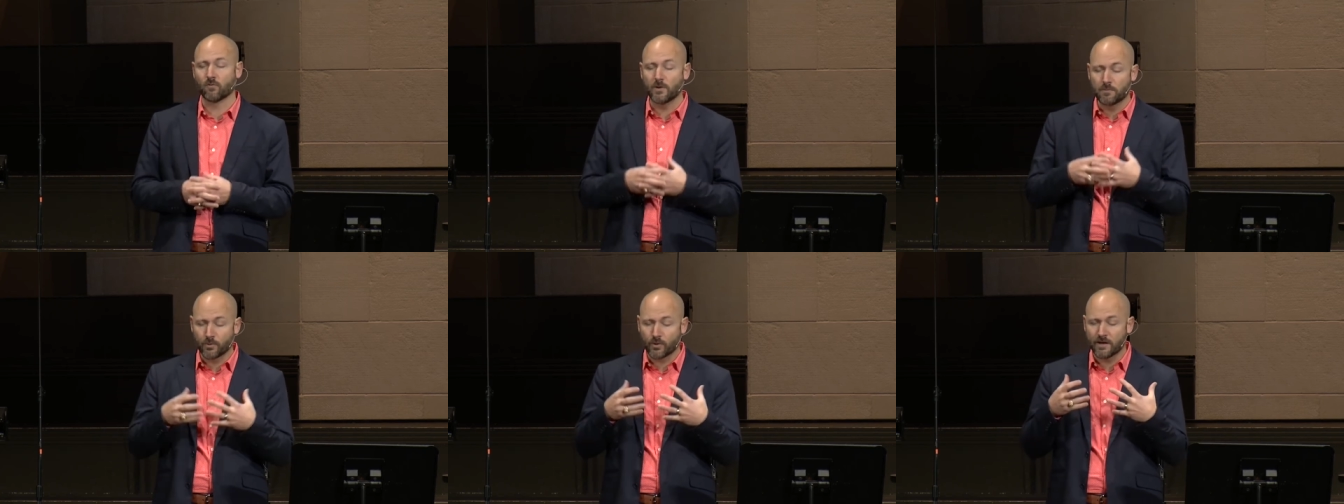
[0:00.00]
We
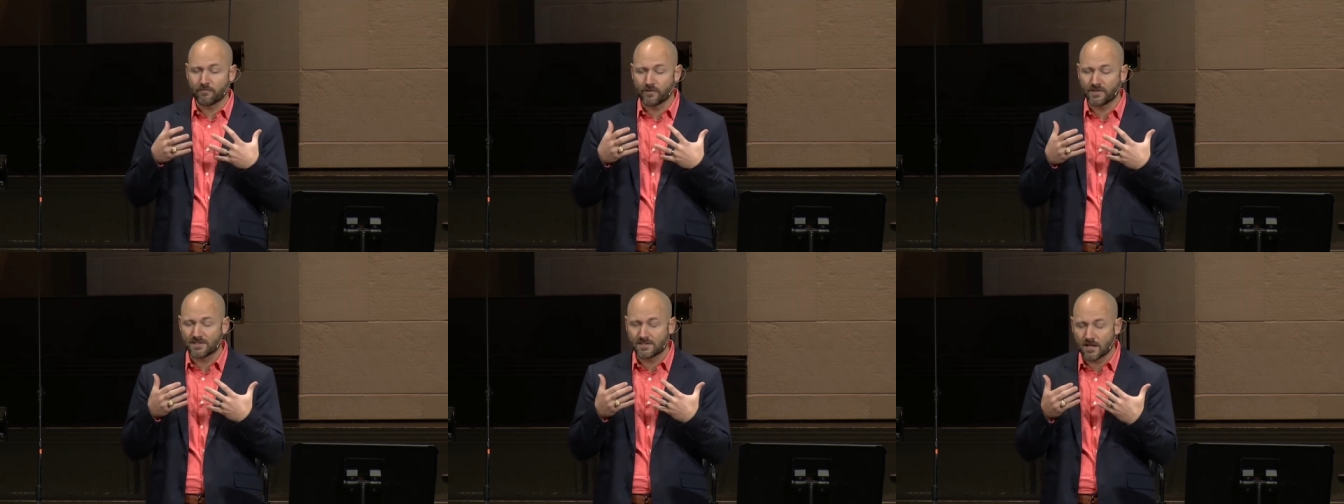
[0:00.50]
pray for
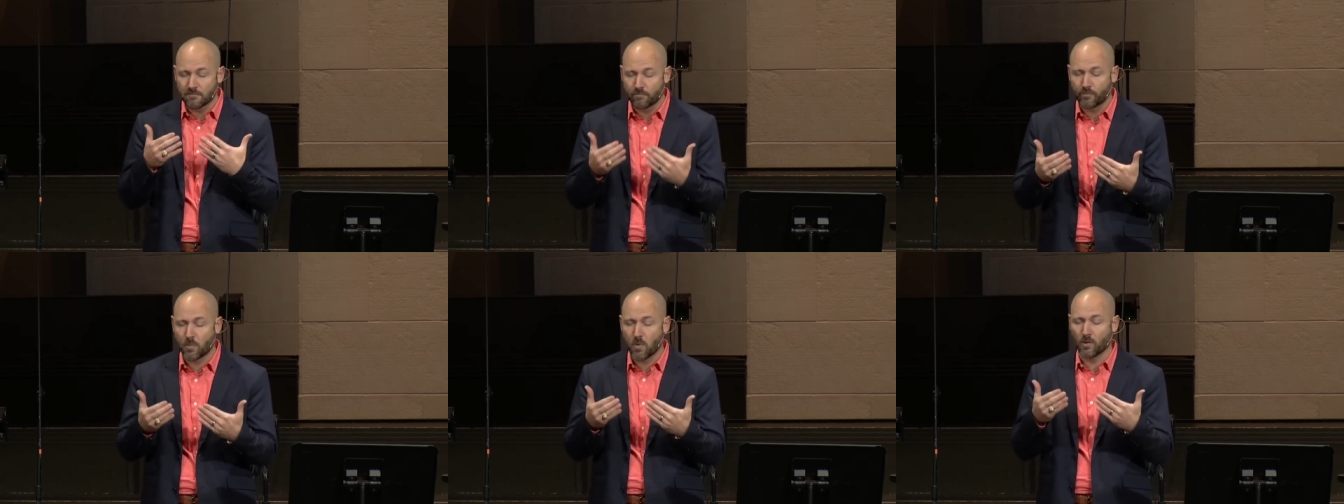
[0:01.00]
these
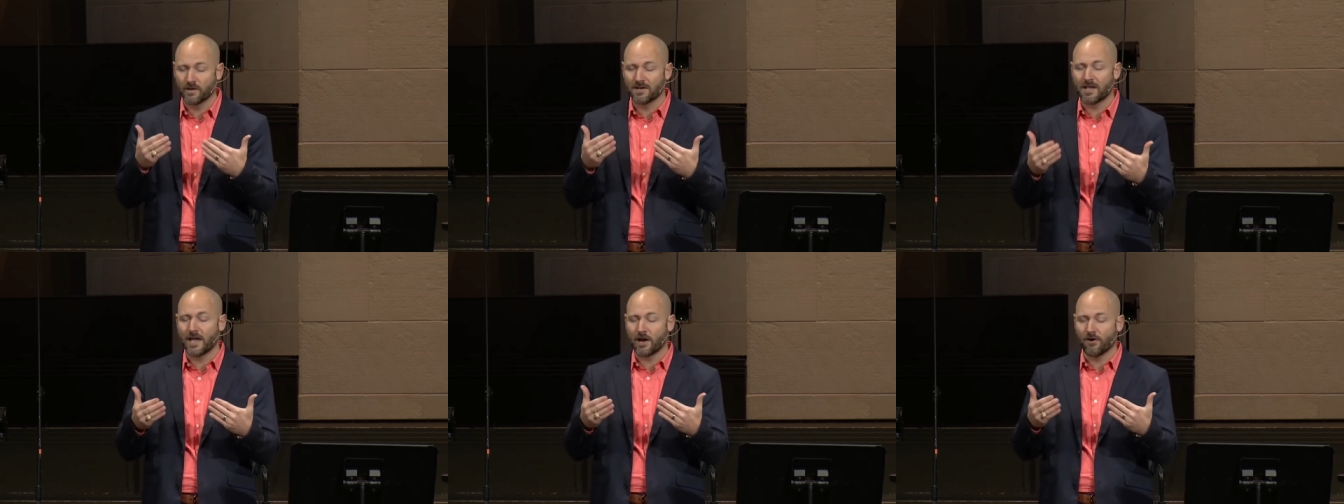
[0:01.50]
important
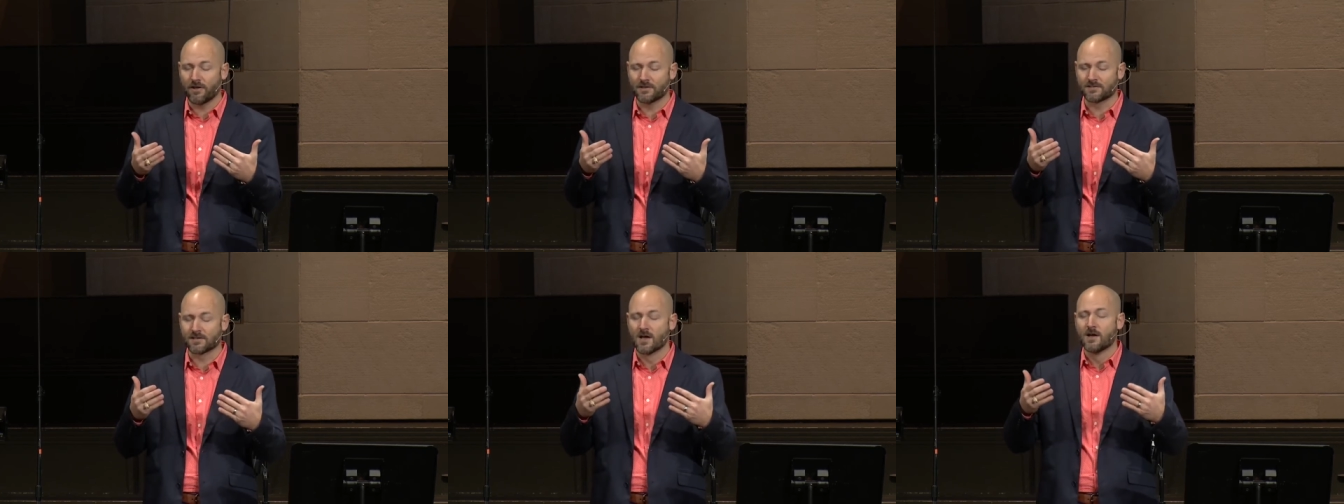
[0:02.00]

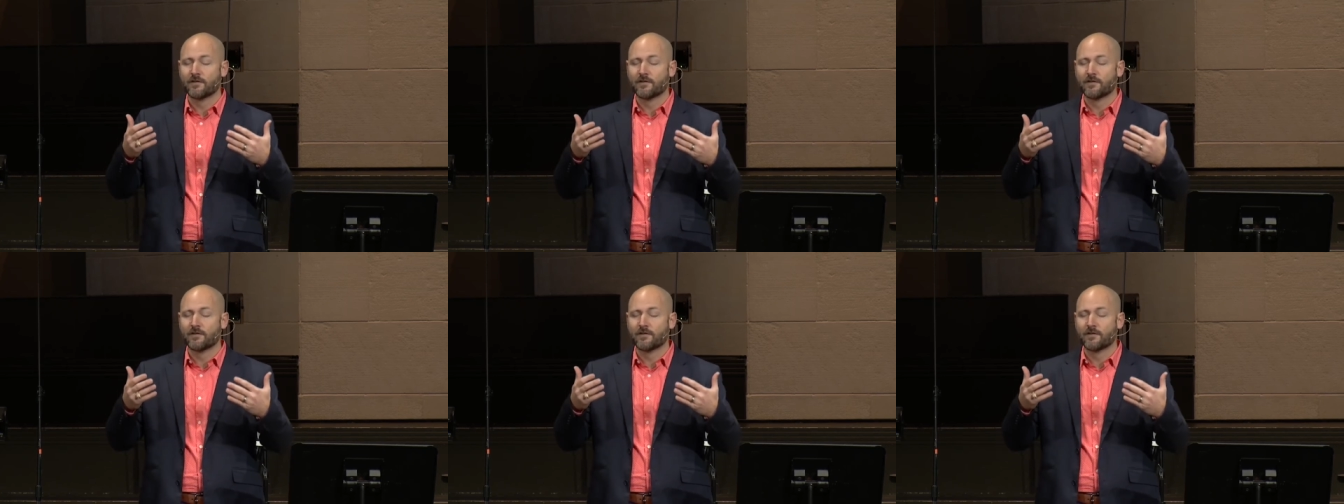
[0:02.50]
areas,